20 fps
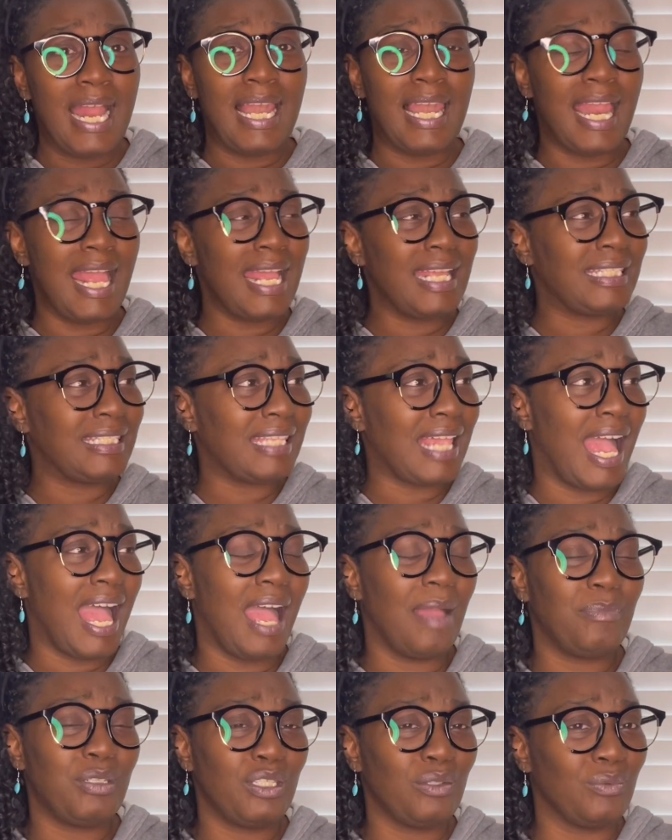Last
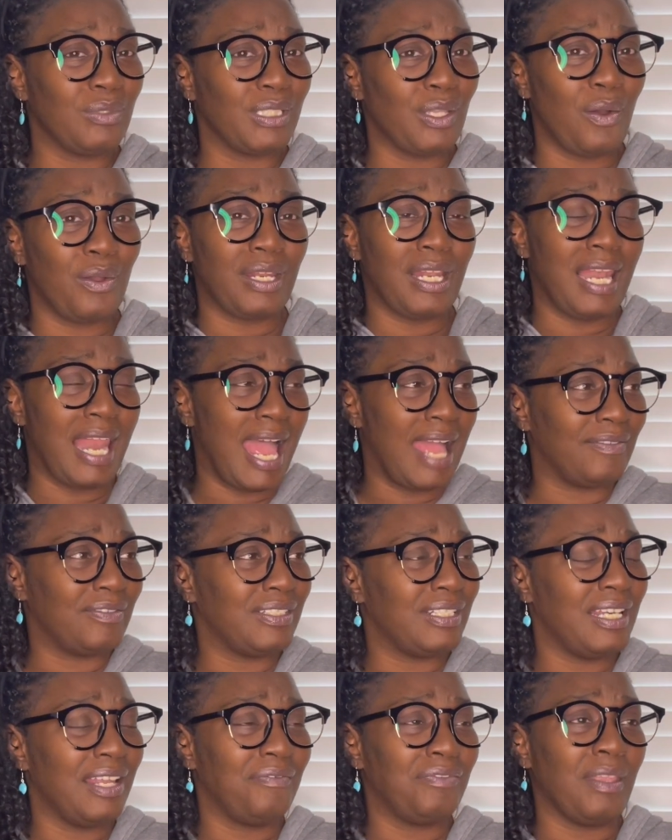time she was on a live,
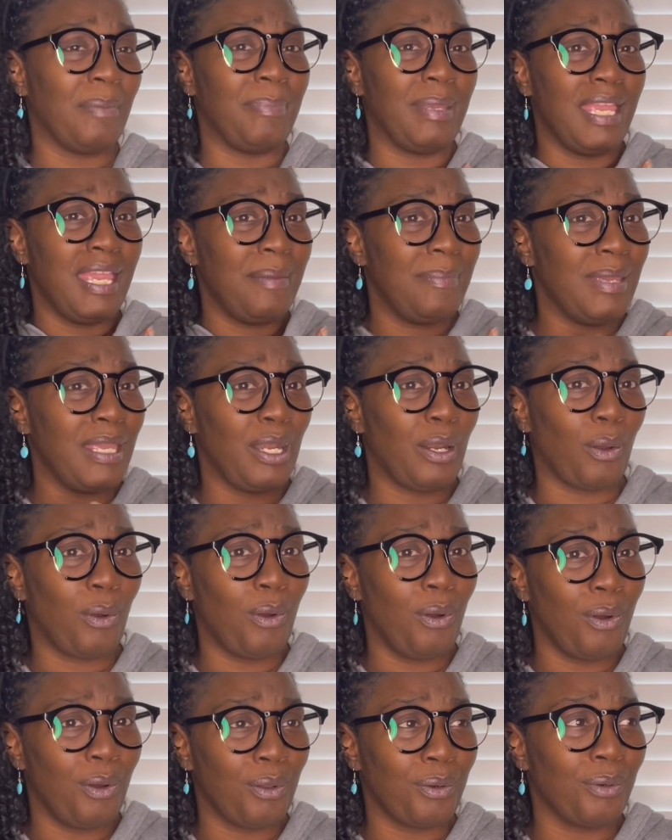she left the baby in a car.